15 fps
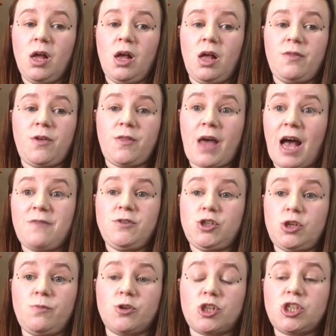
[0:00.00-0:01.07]
that they're having
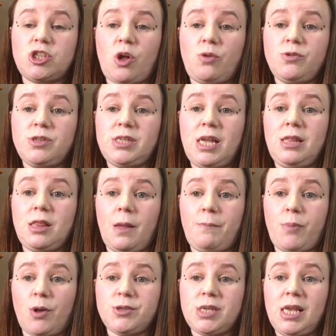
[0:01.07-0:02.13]
too much salt in their
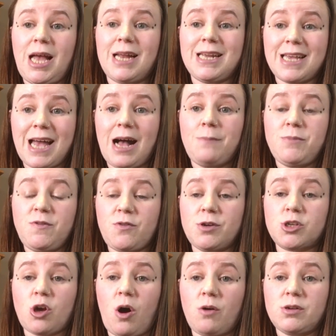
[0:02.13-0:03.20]
body, and it can be very
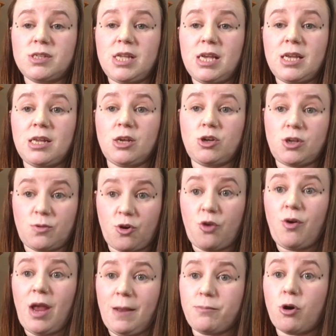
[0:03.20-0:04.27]
toxic and
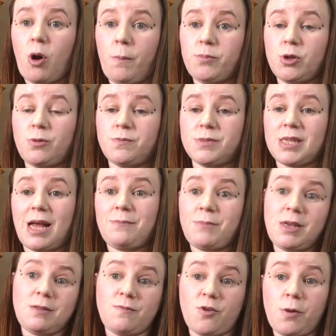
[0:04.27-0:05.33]
create problems and
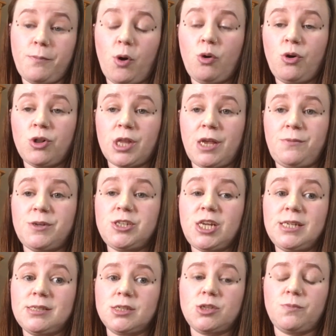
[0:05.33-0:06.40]
make them very poorly, which
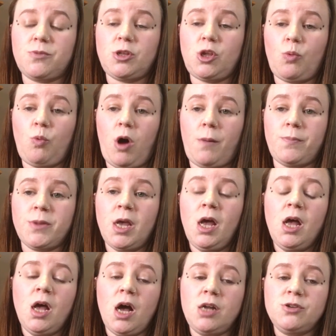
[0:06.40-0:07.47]
isn't something you want.
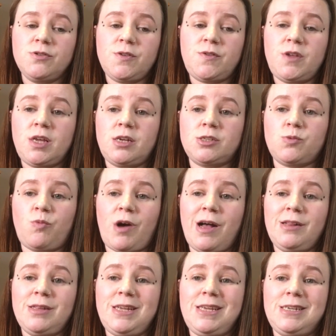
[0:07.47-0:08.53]
Another thing as
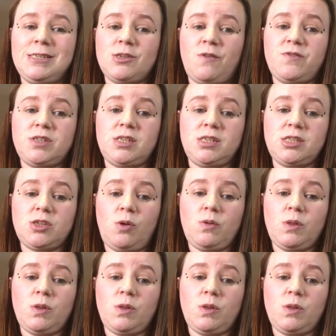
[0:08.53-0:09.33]
well is obviously salt